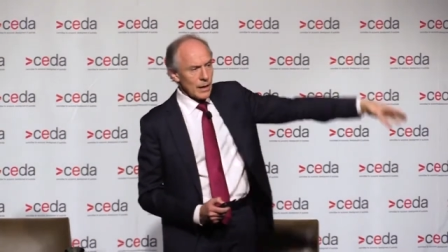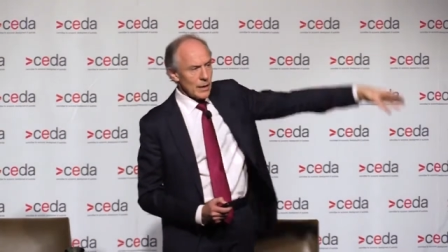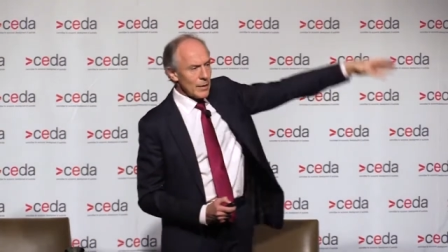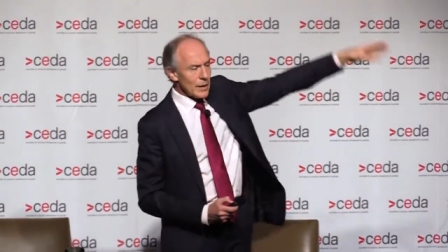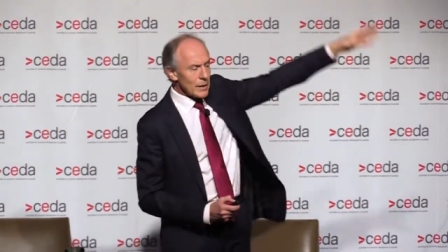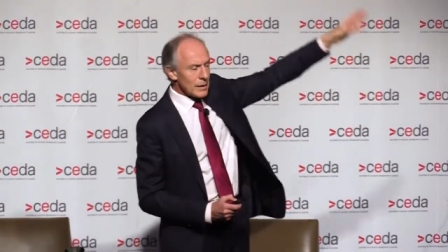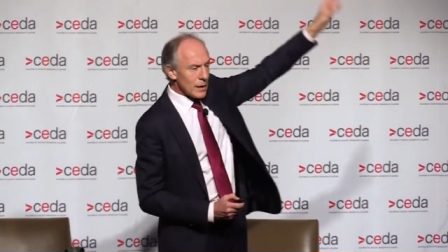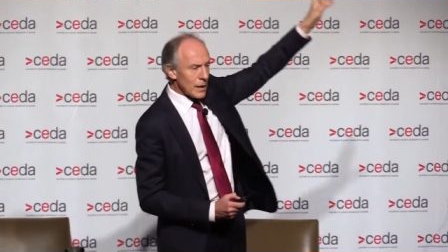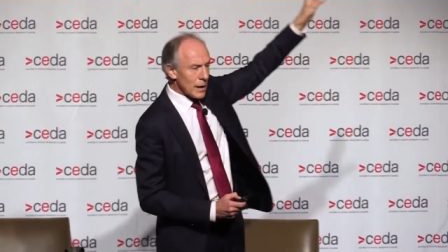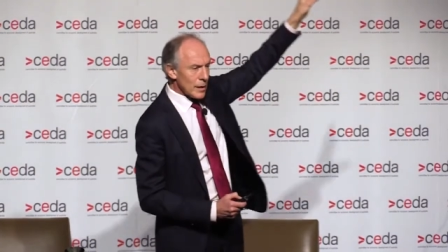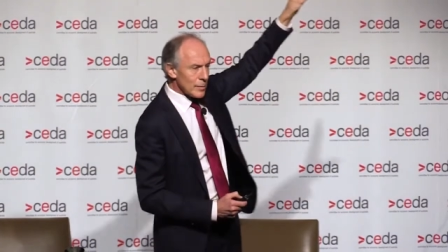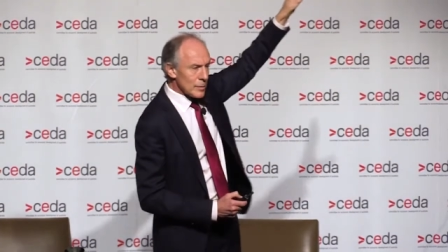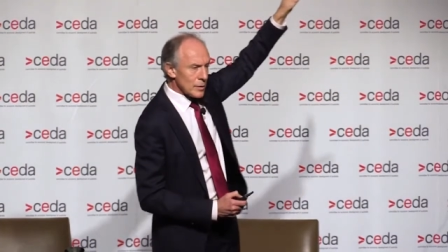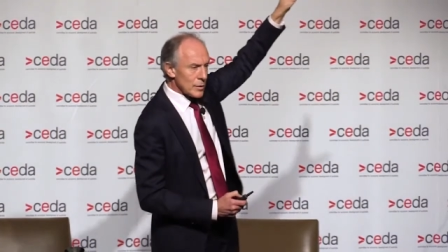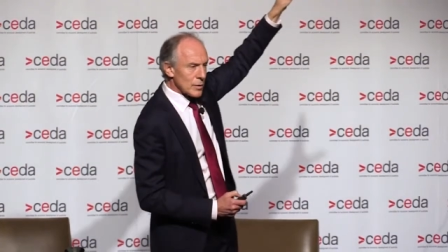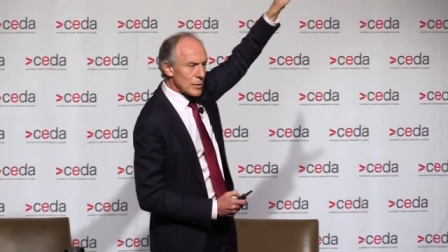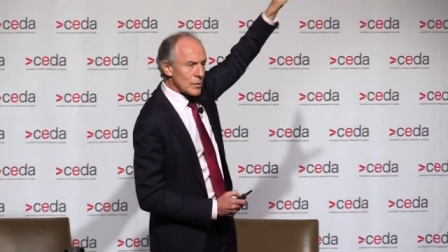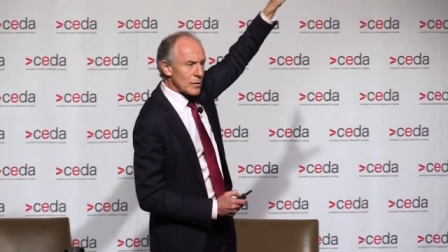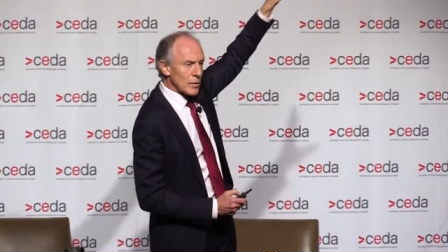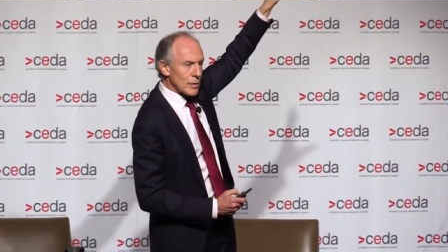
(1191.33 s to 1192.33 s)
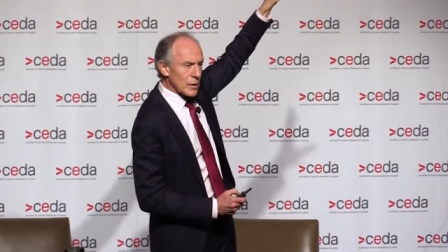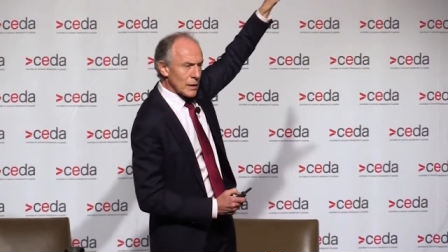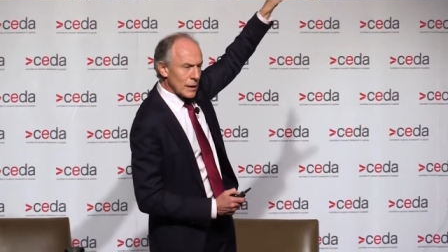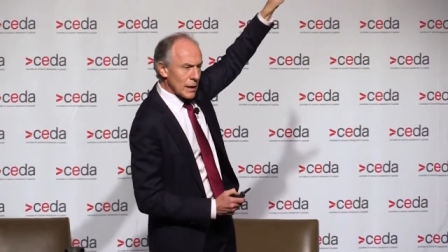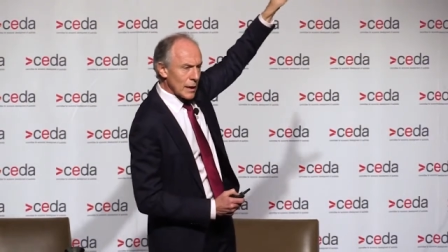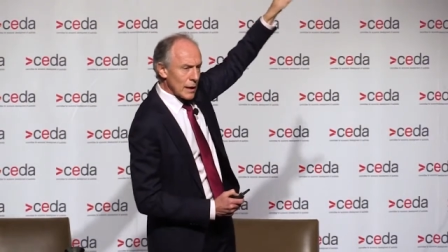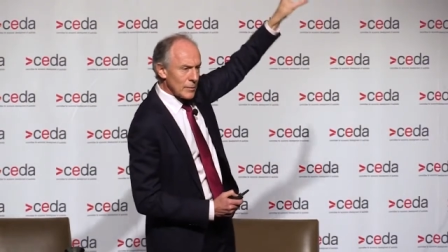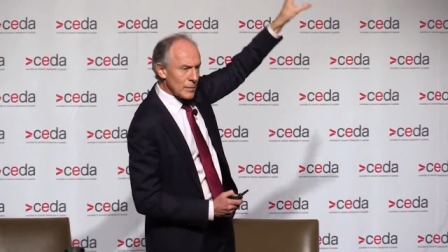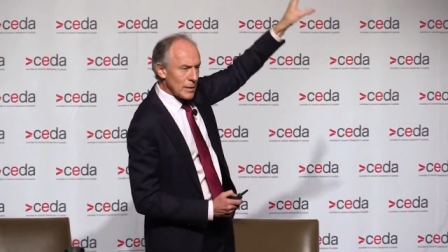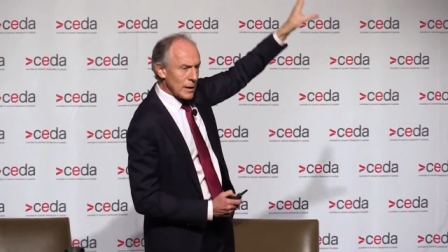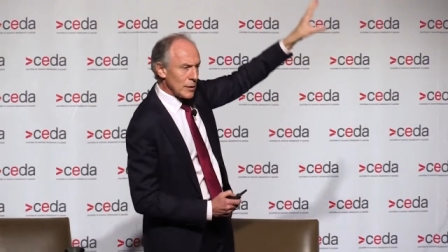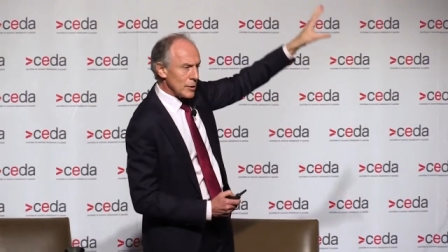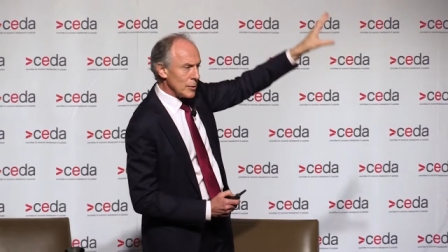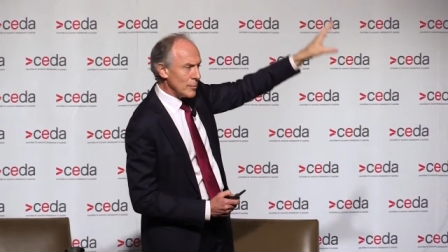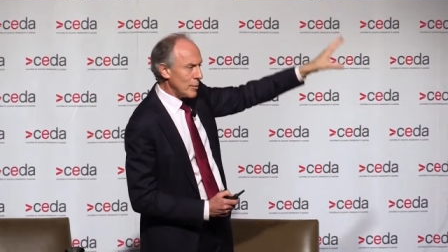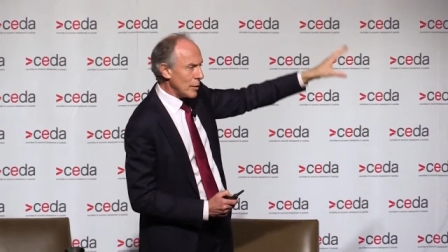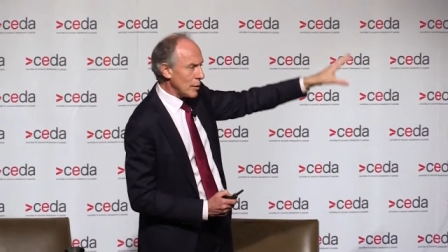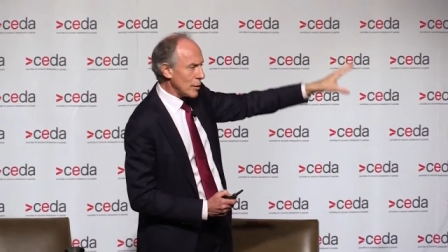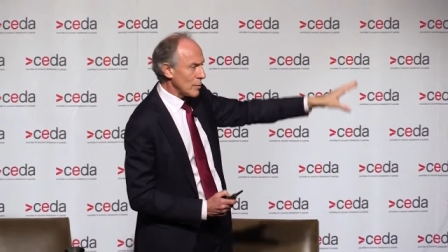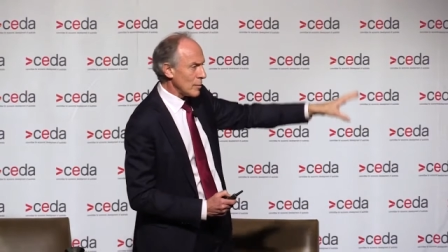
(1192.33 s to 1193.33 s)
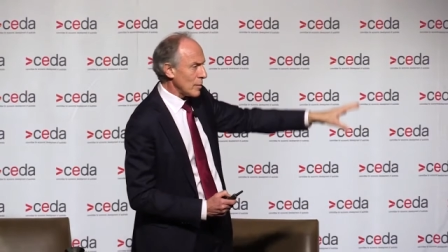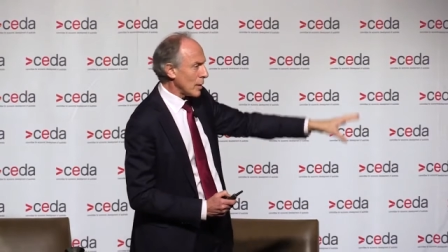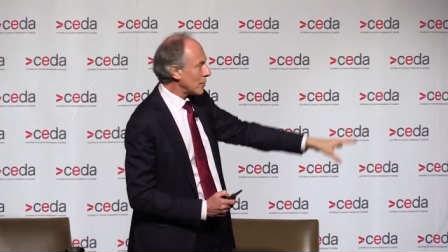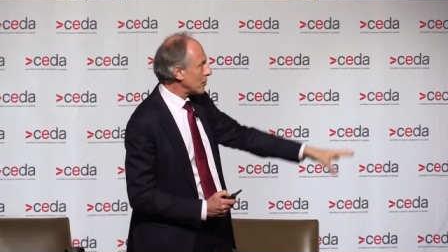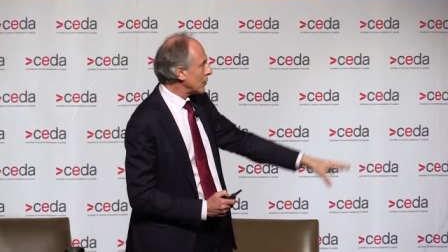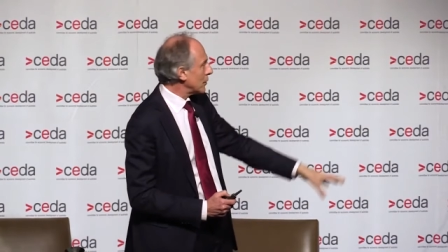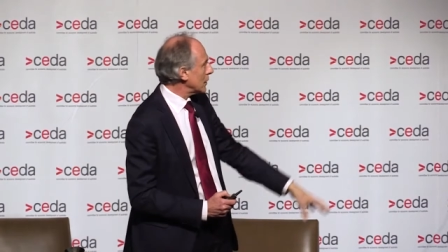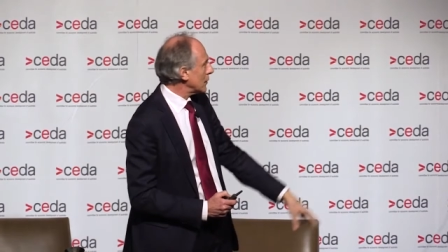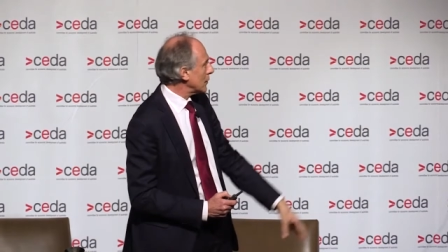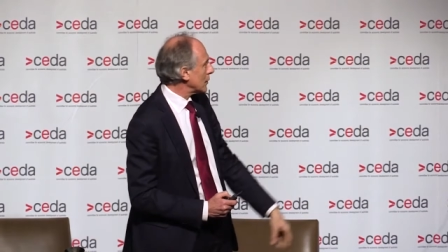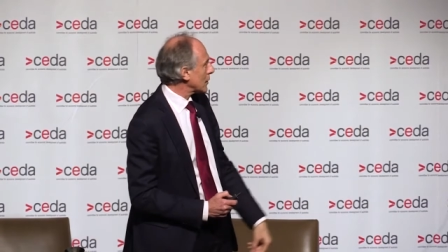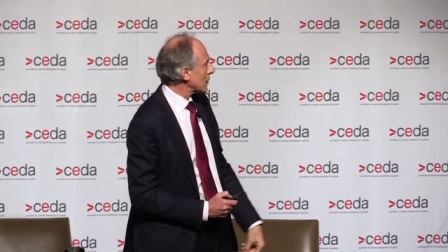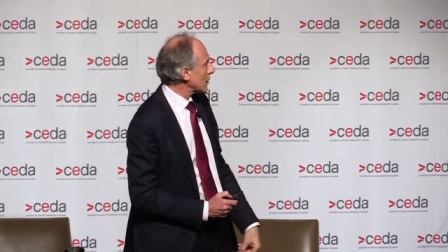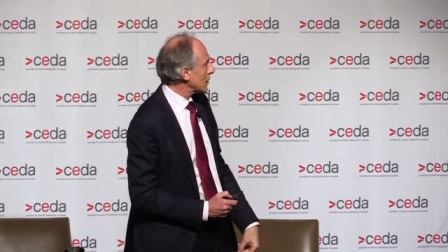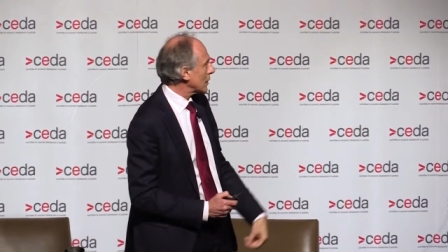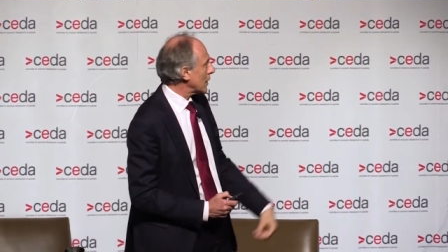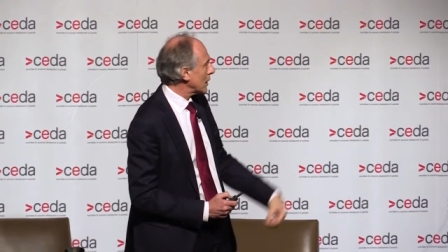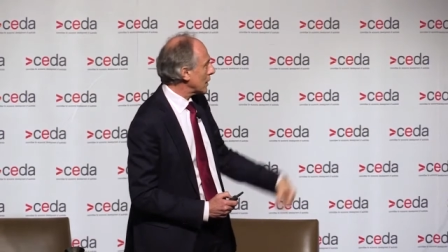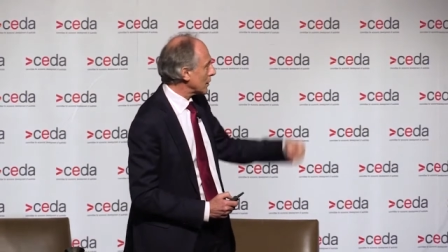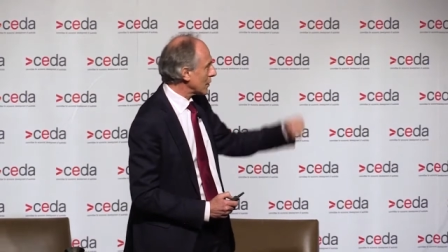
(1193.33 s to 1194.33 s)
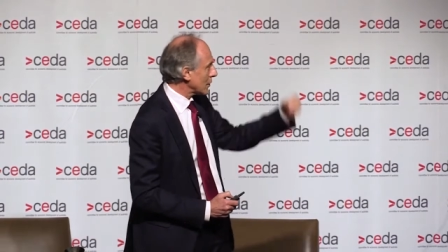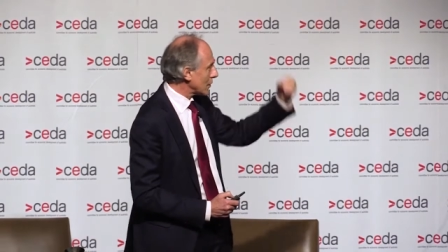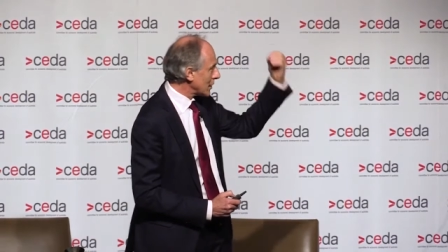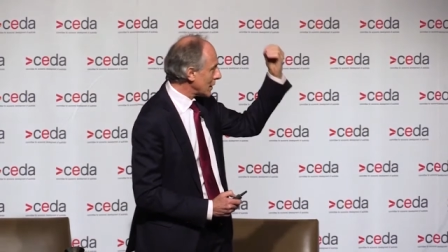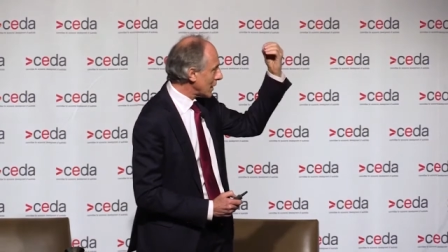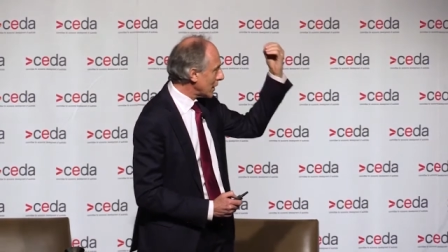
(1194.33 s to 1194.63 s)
And that carbon dioxide that came down the bottom of my previous slide is